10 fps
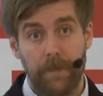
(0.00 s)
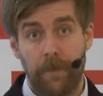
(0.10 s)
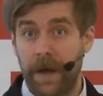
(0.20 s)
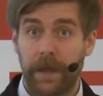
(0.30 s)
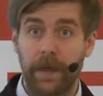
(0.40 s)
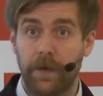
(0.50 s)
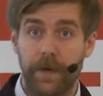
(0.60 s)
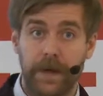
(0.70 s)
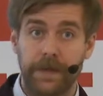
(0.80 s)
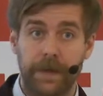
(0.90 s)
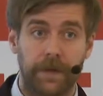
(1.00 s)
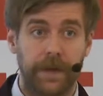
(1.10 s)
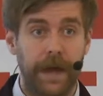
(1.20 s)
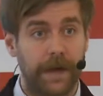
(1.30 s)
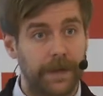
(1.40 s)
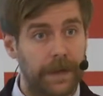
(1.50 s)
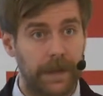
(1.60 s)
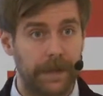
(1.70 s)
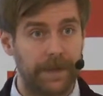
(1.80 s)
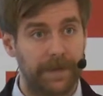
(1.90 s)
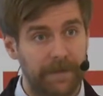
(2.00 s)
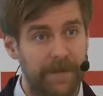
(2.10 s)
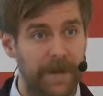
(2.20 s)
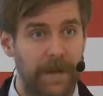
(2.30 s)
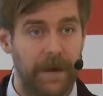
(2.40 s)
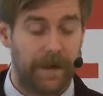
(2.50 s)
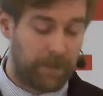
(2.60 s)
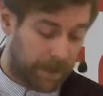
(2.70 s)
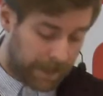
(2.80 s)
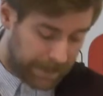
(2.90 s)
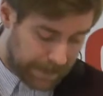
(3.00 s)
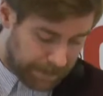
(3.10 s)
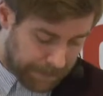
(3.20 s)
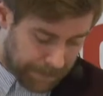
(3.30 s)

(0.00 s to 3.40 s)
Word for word: biking careers and on the taxi uh, markets.